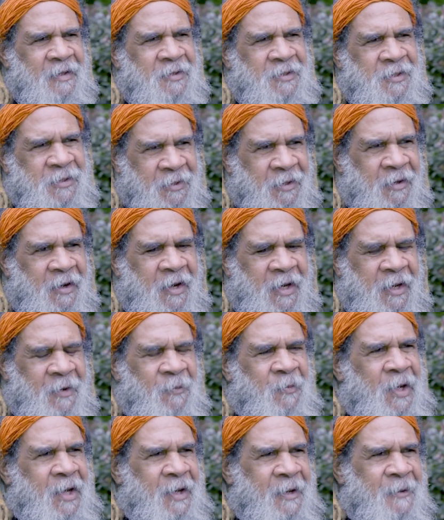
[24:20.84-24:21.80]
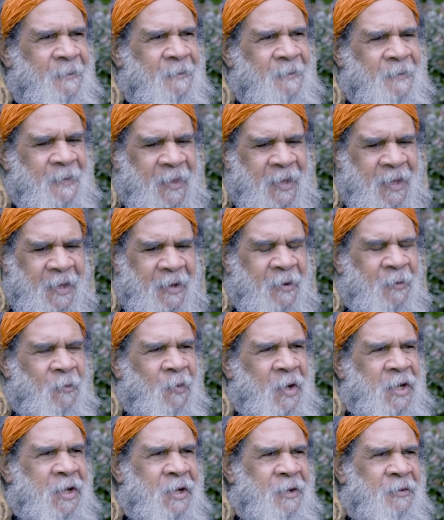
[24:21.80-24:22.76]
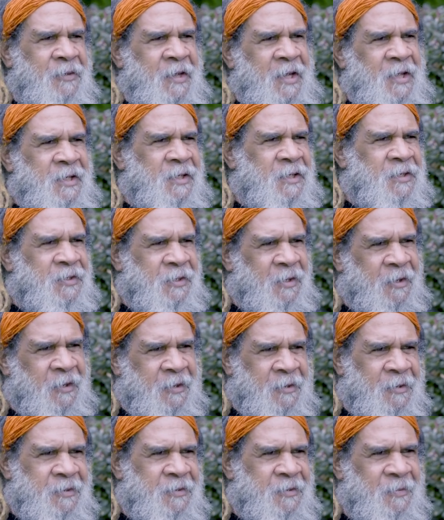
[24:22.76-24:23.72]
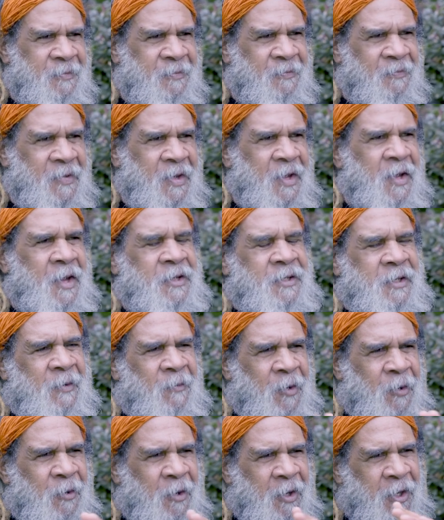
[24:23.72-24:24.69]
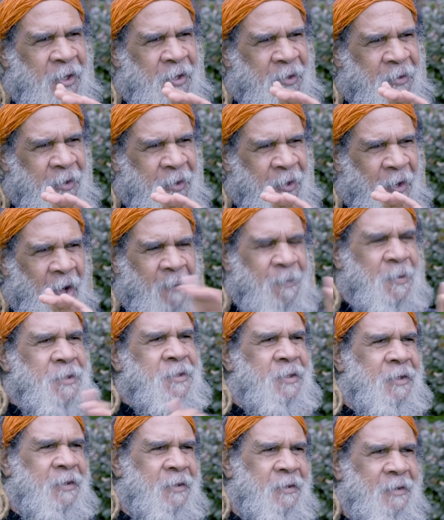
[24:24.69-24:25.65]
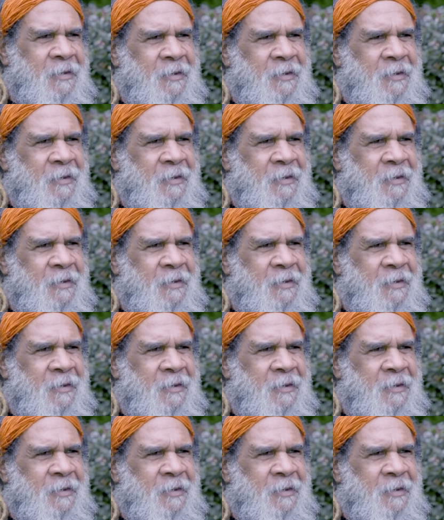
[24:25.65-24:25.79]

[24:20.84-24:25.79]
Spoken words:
society, we do things in circles. So we've got to do the opposite.